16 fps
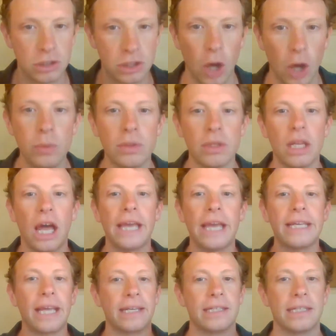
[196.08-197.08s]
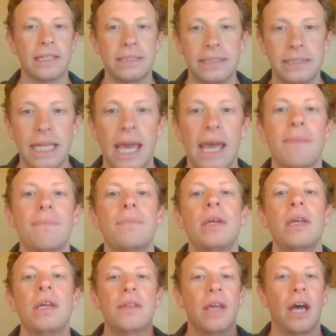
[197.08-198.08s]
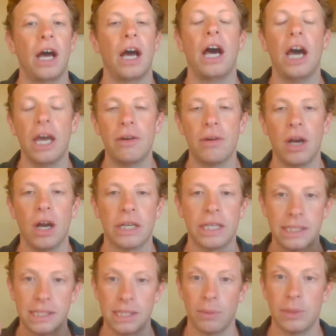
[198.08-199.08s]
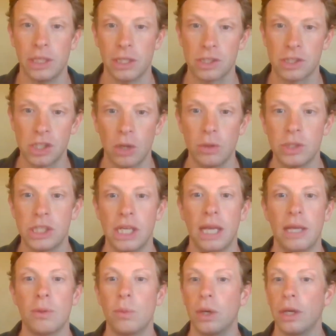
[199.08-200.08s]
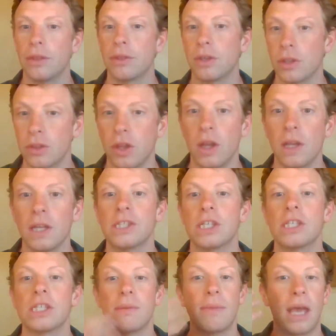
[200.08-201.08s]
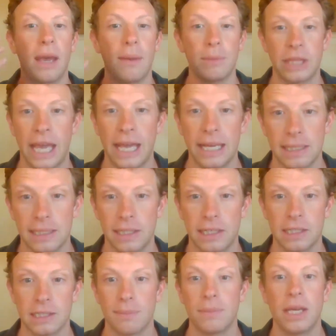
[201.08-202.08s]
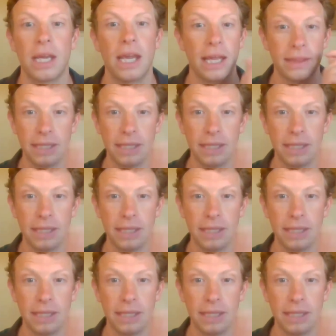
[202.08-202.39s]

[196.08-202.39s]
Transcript: don't like and condemn the hierarchies that we associate with Catholicism and with Anglicanism.